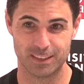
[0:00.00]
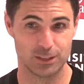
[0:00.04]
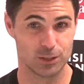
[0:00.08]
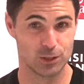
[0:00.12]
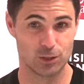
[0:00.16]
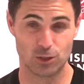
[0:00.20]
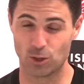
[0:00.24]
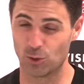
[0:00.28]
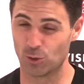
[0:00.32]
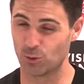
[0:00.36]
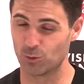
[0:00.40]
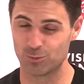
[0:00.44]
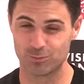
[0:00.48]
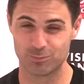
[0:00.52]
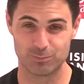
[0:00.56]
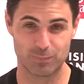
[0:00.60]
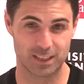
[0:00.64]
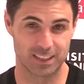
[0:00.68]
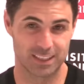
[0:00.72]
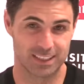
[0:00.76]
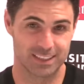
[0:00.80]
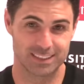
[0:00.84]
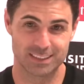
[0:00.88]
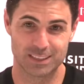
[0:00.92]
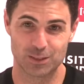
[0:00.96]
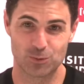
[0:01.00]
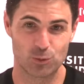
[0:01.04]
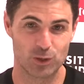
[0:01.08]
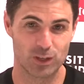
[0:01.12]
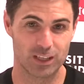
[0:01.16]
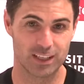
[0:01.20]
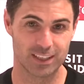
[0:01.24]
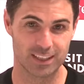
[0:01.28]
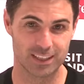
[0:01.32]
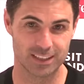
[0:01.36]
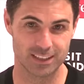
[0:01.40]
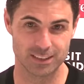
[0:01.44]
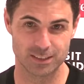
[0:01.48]
No, that is the way
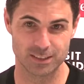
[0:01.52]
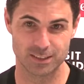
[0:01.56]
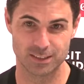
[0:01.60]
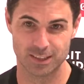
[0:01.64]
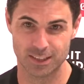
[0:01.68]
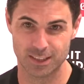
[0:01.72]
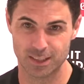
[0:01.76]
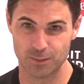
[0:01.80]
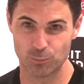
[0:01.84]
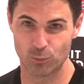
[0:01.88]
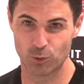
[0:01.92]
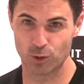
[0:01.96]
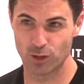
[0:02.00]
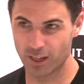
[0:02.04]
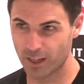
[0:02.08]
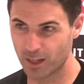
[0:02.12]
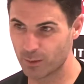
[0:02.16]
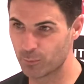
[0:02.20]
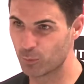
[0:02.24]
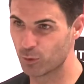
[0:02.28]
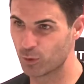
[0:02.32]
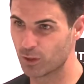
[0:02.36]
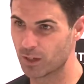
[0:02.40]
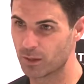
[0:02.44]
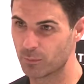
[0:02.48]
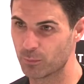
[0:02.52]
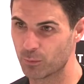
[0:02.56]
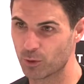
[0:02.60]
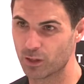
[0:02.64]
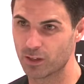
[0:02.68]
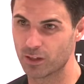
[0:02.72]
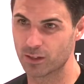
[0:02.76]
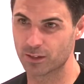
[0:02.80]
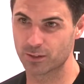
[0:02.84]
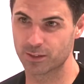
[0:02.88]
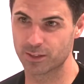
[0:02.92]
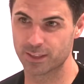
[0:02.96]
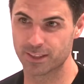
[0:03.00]
he is. More humble and more
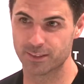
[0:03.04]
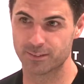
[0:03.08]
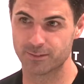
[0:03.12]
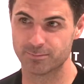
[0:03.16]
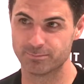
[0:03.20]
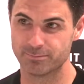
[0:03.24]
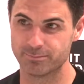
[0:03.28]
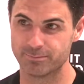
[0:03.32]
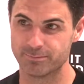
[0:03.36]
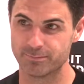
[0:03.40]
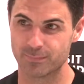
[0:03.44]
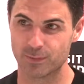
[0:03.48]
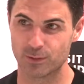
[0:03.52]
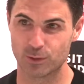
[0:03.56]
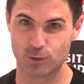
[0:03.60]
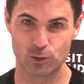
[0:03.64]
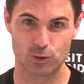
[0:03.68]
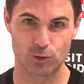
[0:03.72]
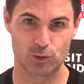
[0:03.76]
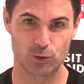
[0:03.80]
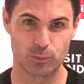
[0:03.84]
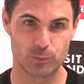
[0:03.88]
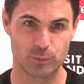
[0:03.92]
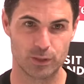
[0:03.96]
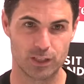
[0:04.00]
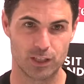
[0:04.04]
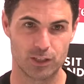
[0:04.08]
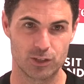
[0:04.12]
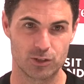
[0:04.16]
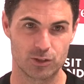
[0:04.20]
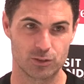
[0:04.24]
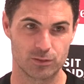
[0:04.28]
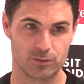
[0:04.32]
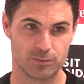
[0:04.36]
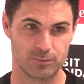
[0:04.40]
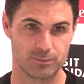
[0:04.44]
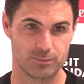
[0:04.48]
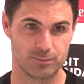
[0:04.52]
hungry. Good
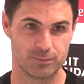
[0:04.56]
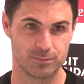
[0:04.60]
combination.